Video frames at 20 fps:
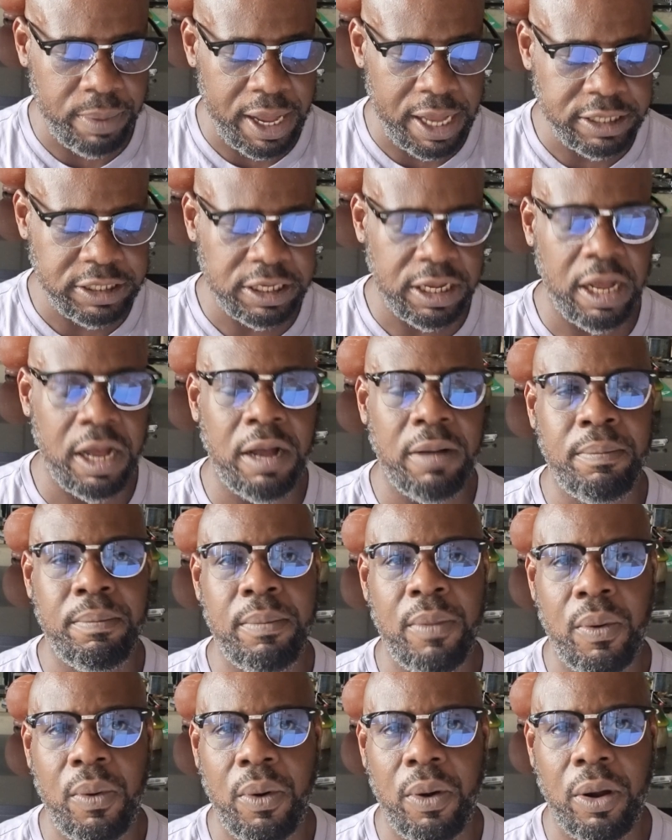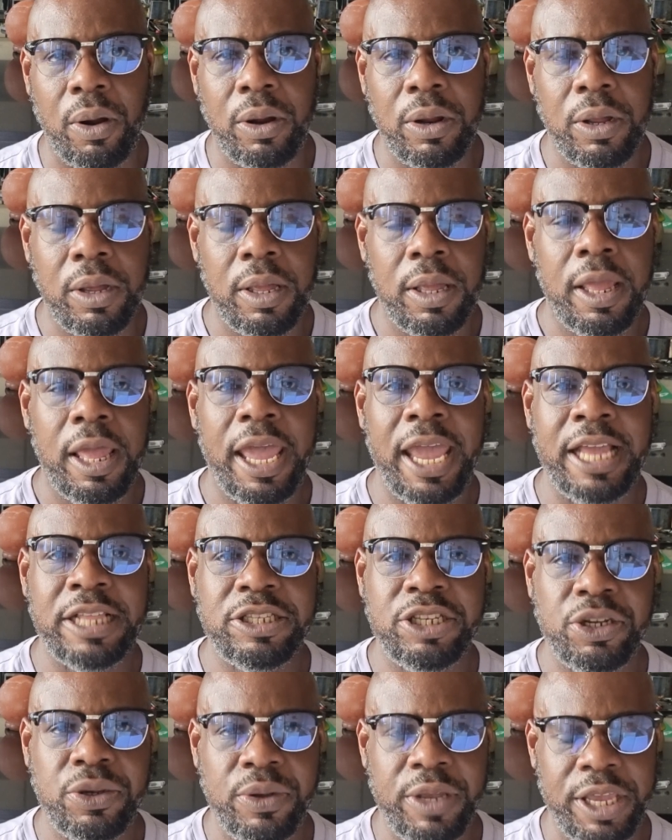months or more
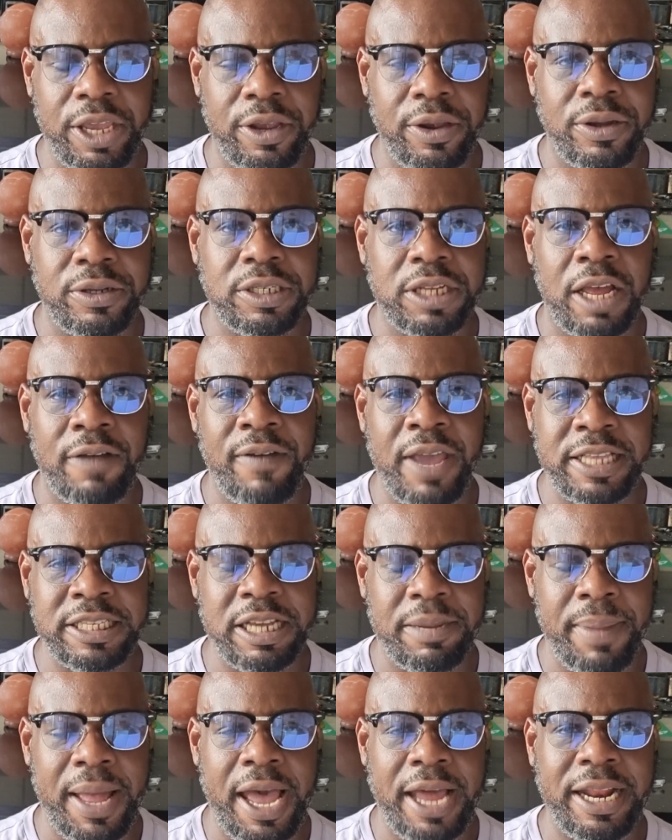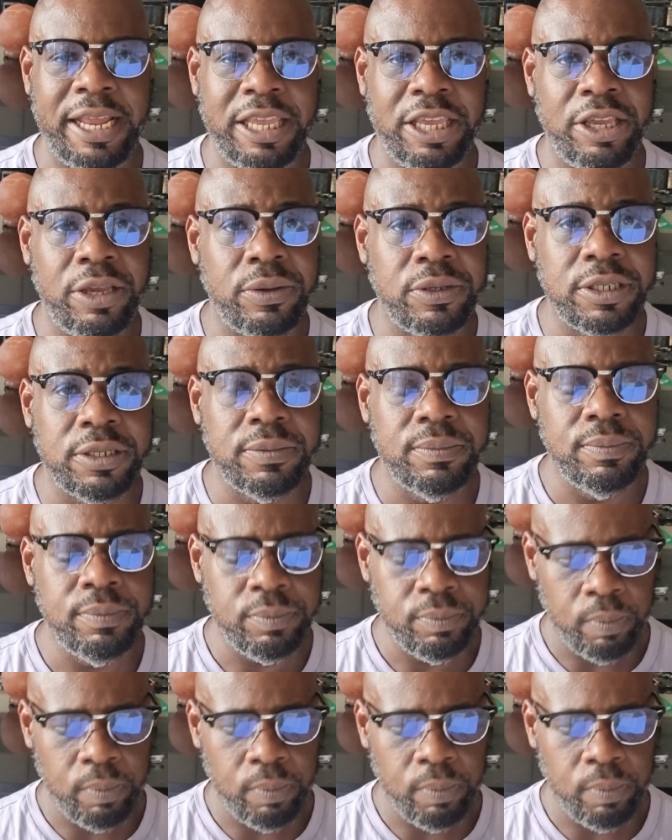in 2 years of antibiotic use.